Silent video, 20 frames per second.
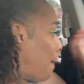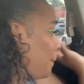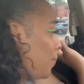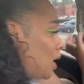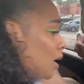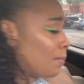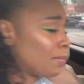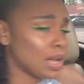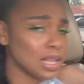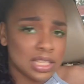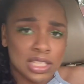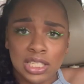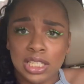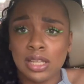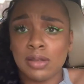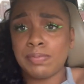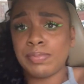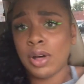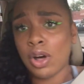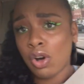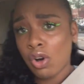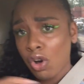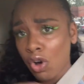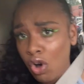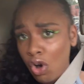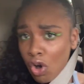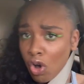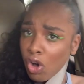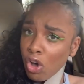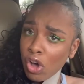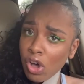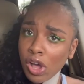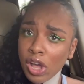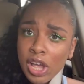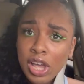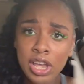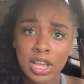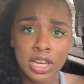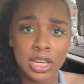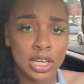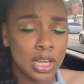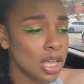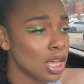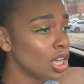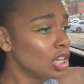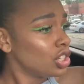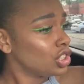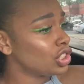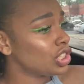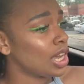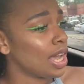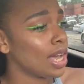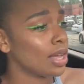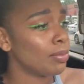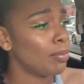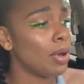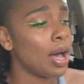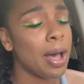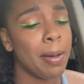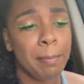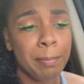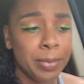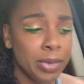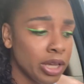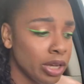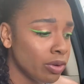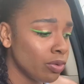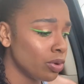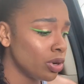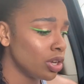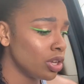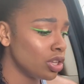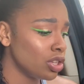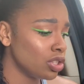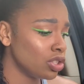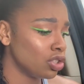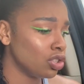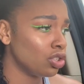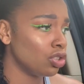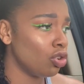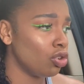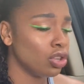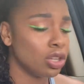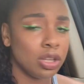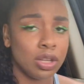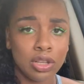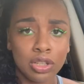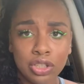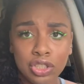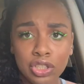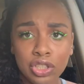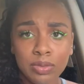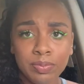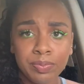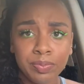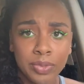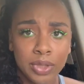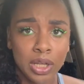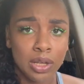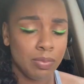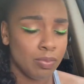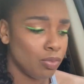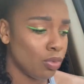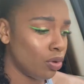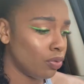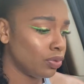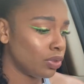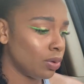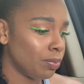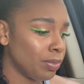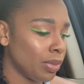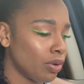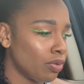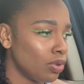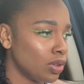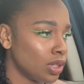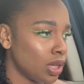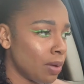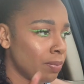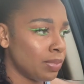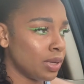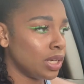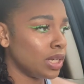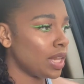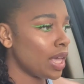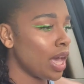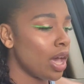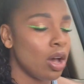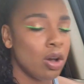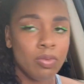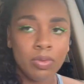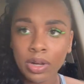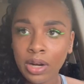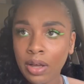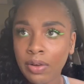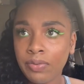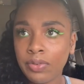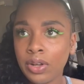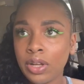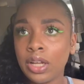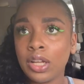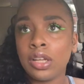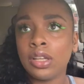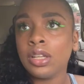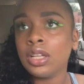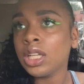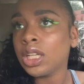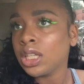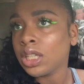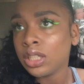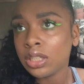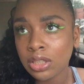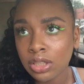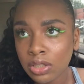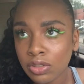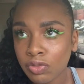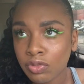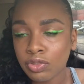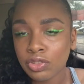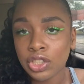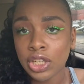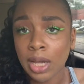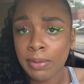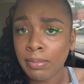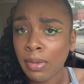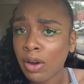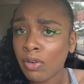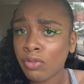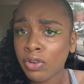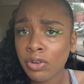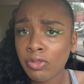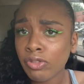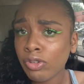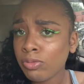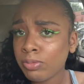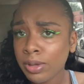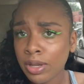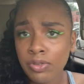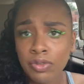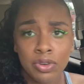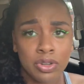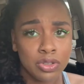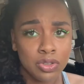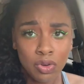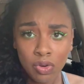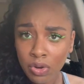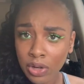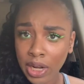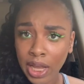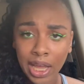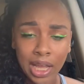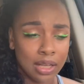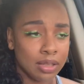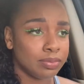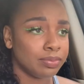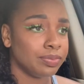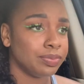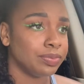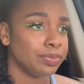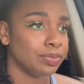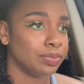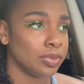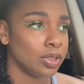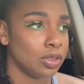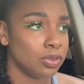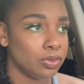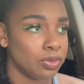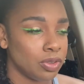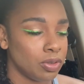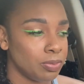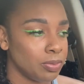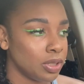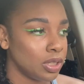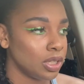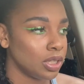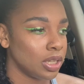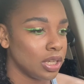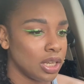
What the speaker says: Put my seatbelt on. Check my mirrors. You know, you could move the mirrors up and down, whatever. Check my rearview mirrors, all that. You feel me?